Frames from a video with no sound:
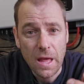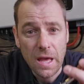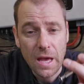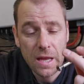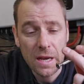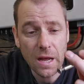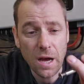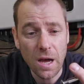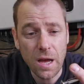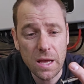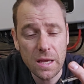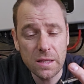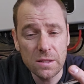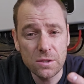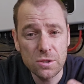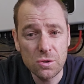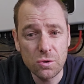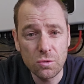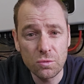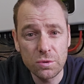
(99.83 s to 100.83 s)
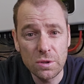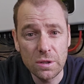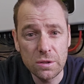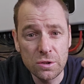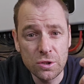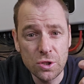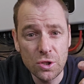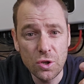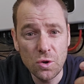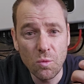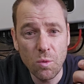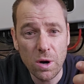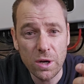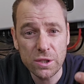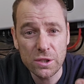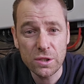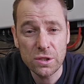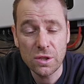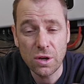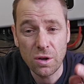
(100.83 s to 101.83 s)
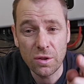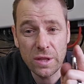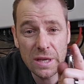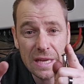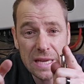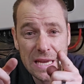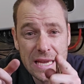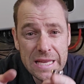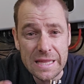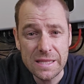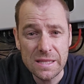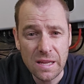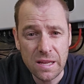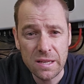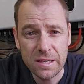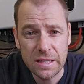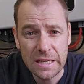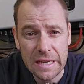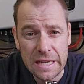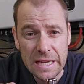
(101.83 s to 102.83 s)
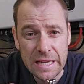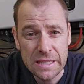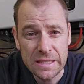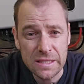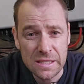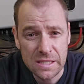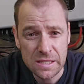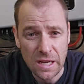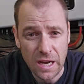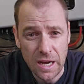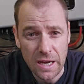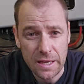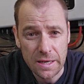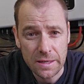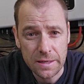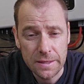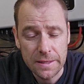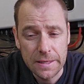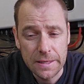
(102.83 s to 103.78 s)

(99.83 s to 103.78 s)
and I installed two washers on the inside.